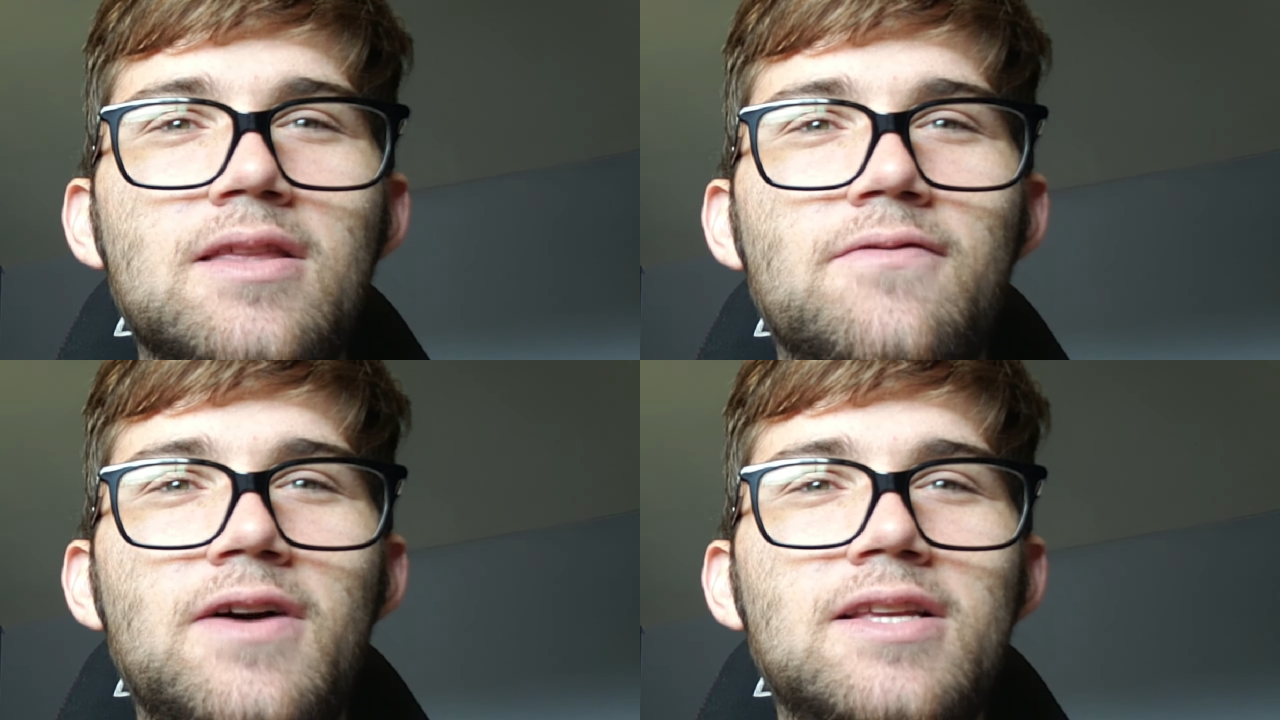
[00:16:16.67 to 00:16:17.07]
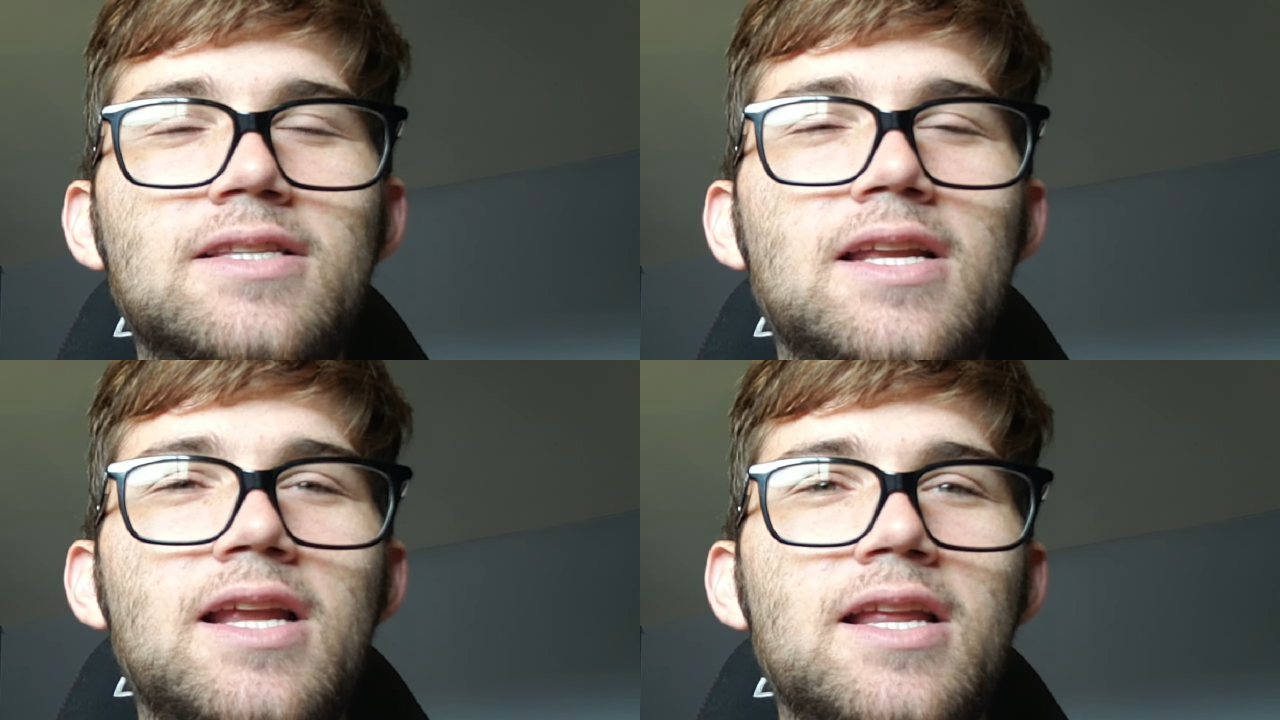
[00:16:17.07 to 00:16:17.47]
if I
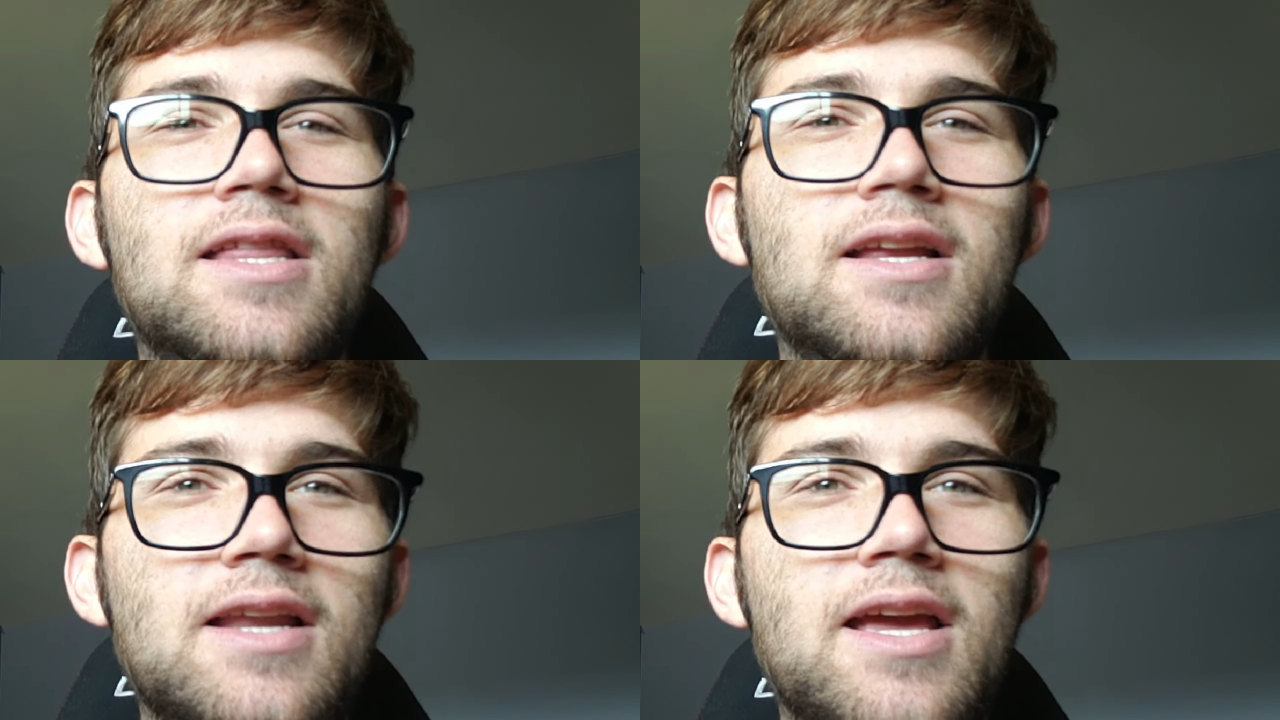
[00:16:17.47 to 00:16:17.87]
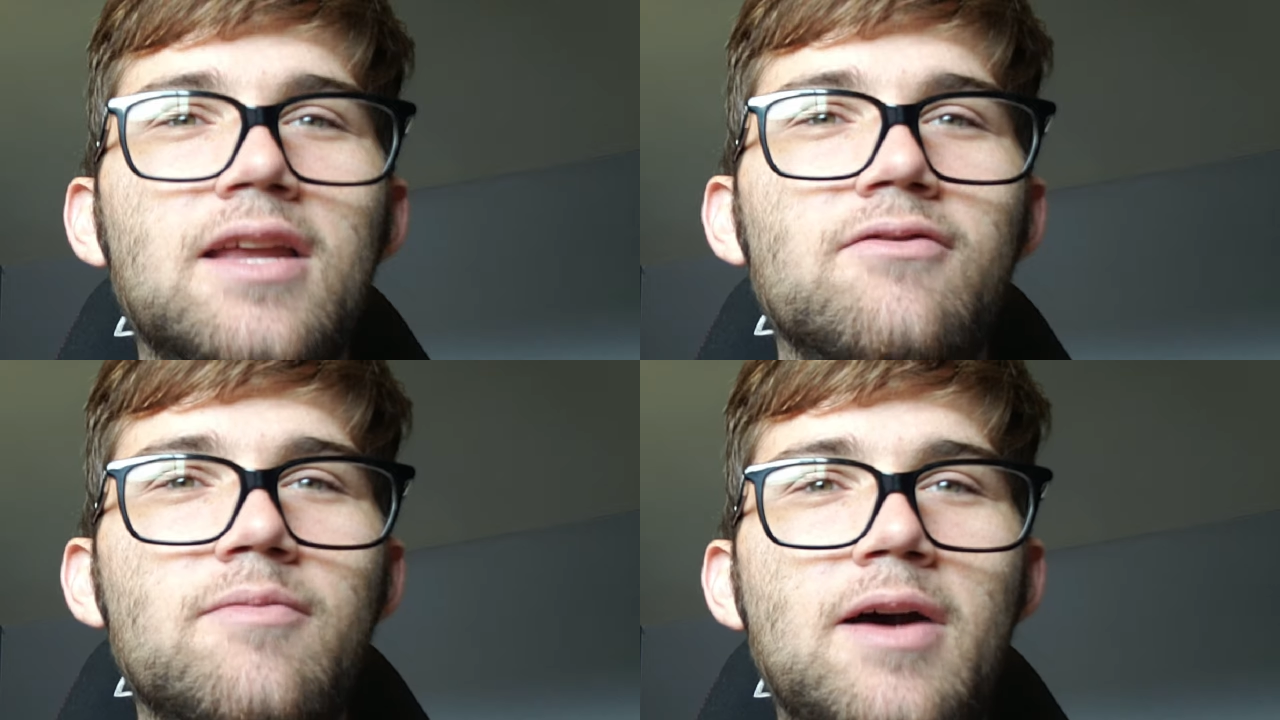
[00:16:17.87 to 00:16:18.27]
said anything
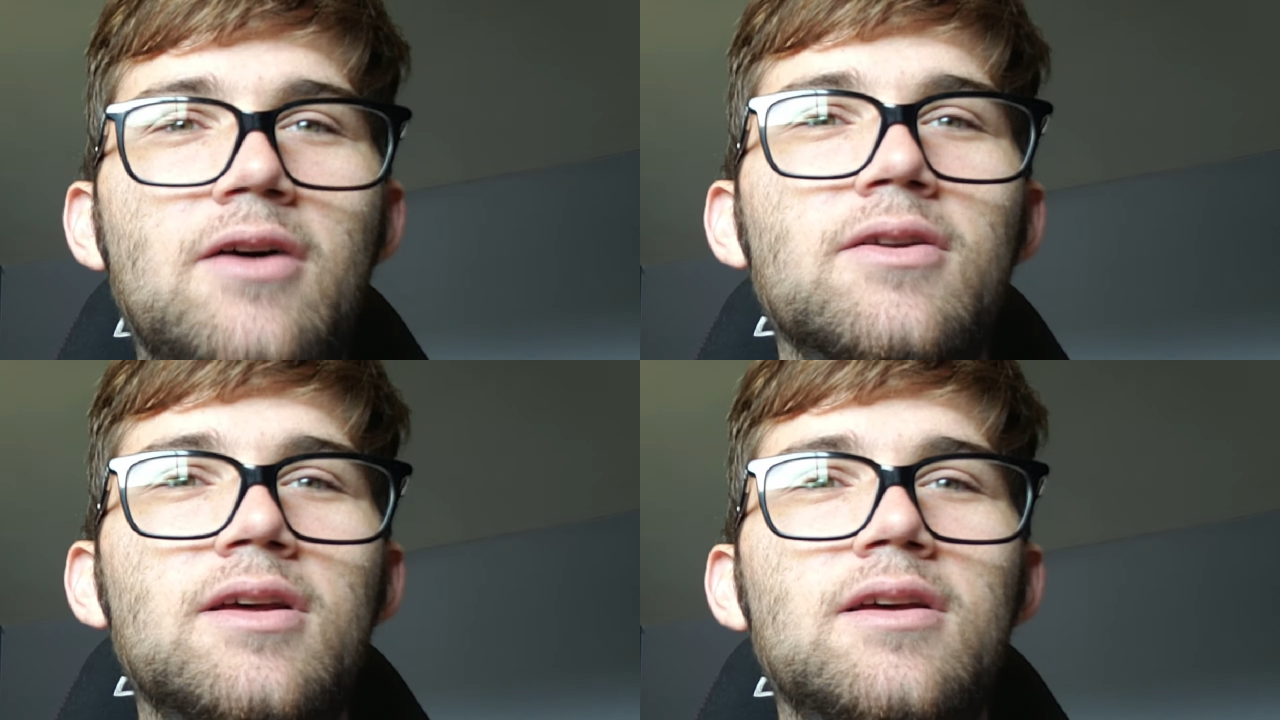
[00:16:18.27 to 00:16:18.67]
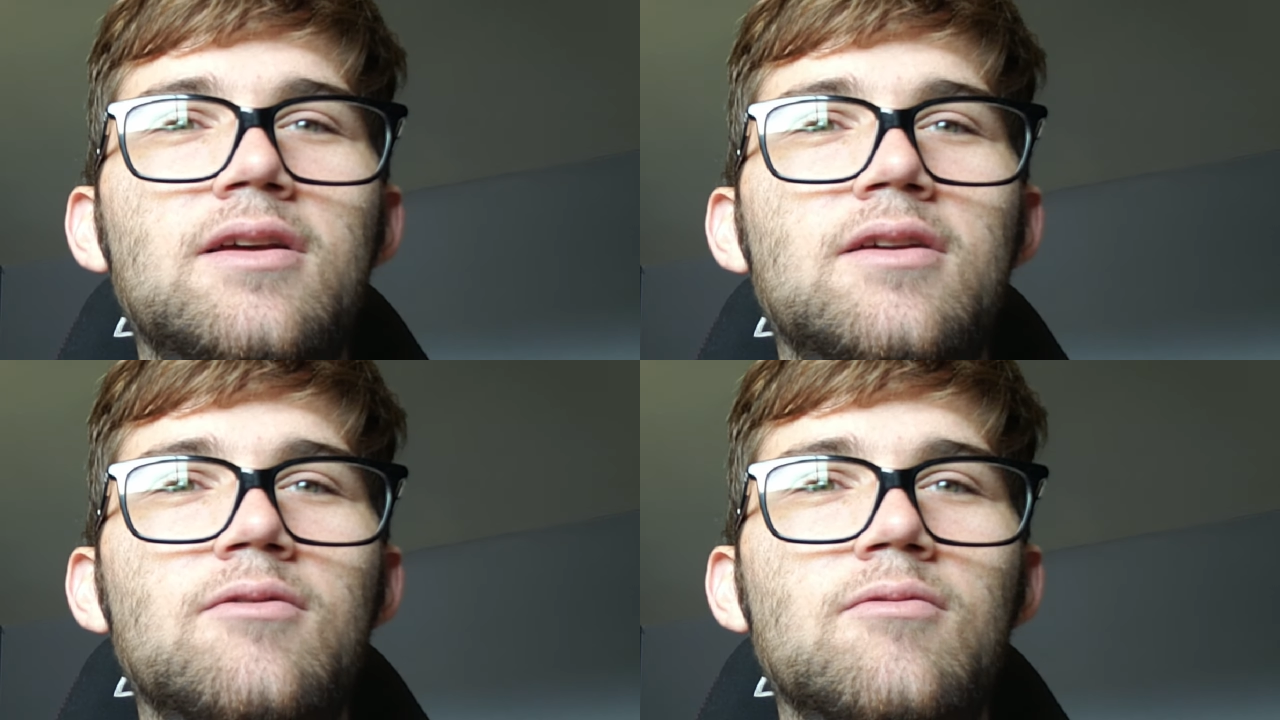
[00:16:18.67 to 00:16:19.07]
negative about
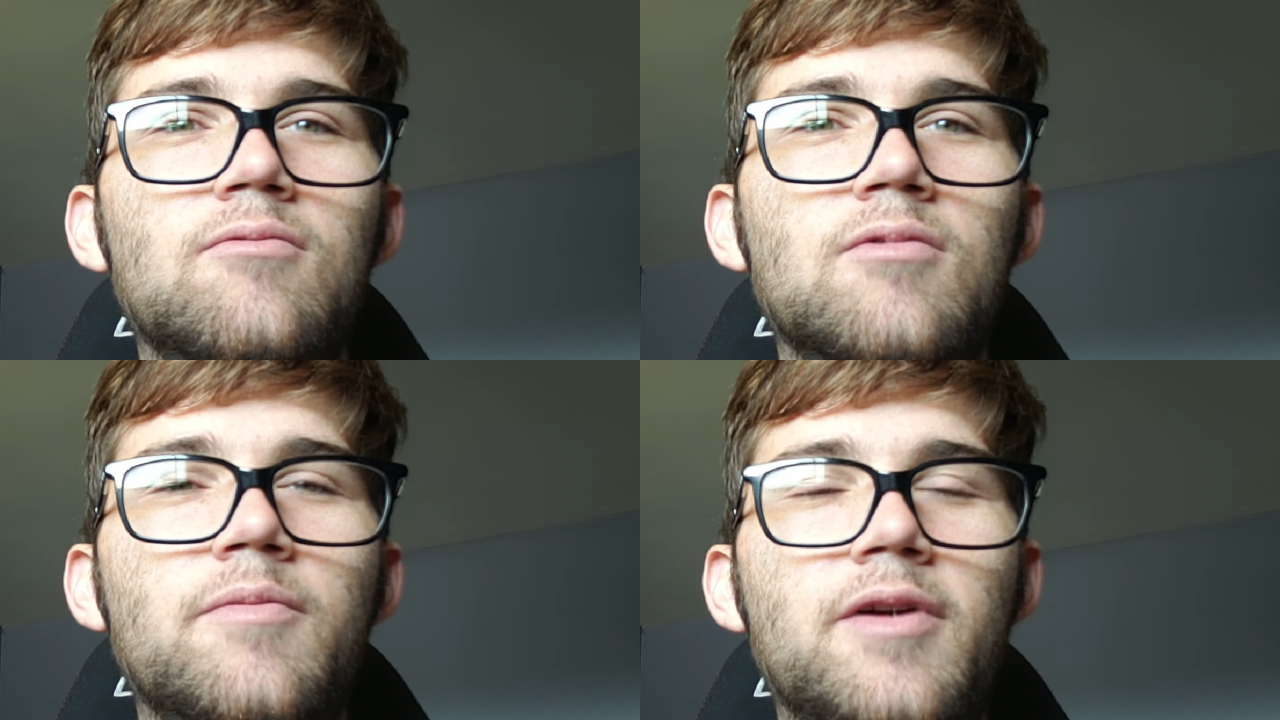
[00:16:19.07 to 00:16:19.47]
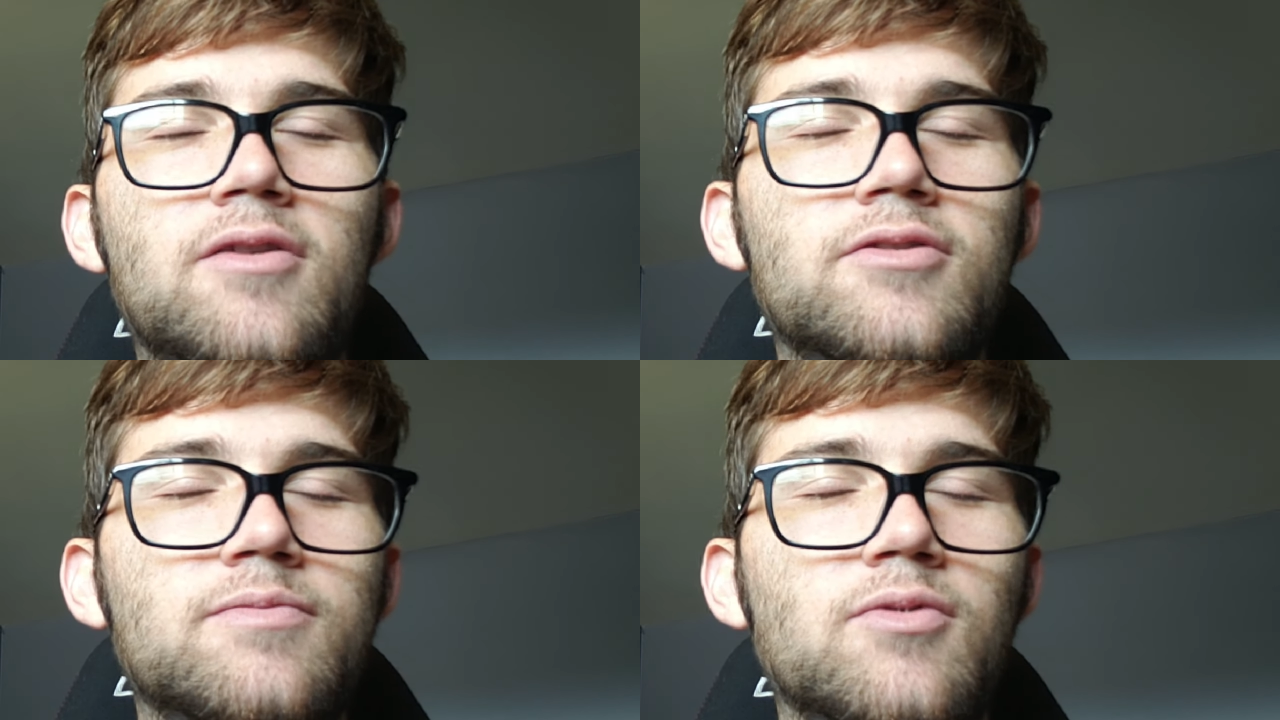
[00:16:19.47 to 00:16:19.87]

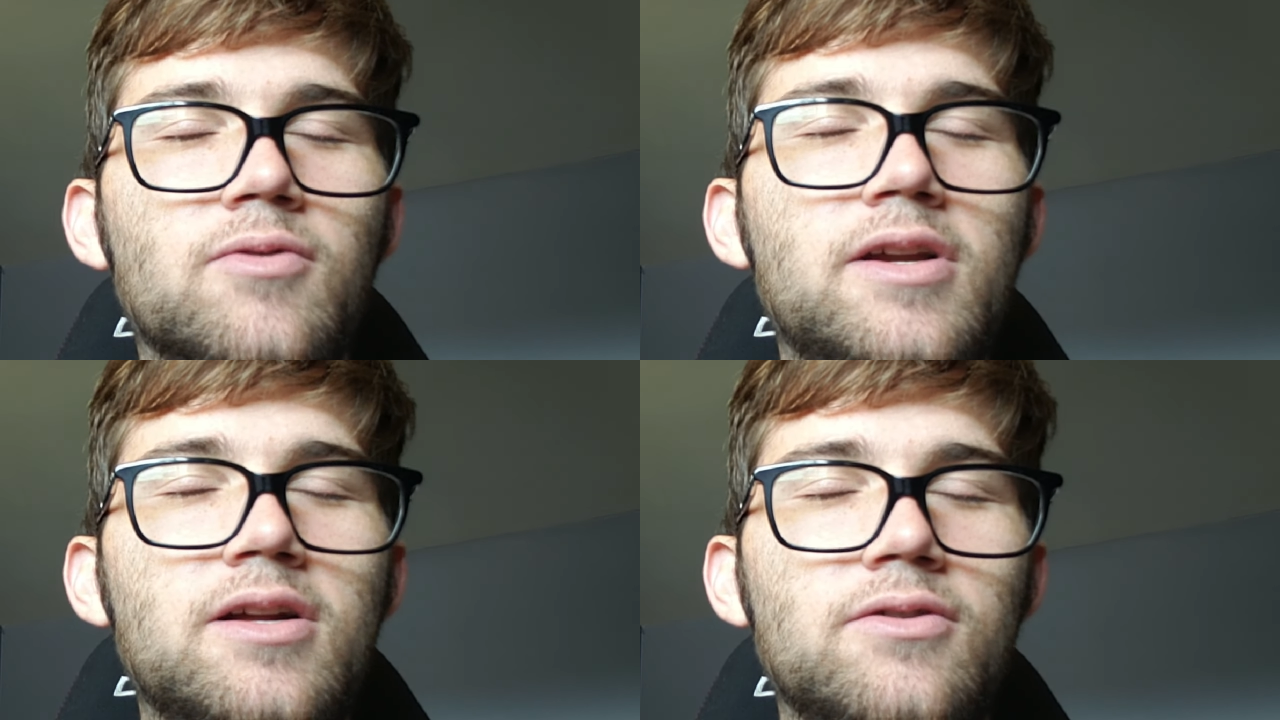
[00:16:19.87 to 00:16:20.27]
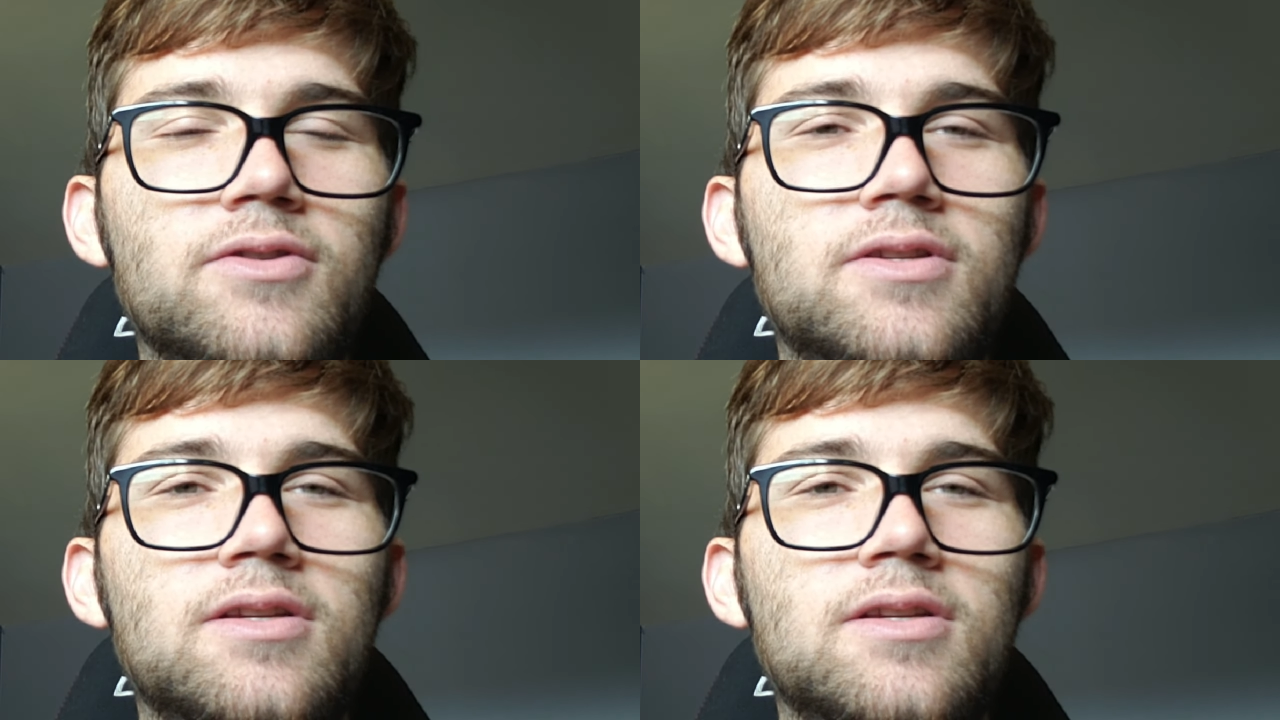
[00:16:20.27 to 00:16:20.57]
Roberto's burritos,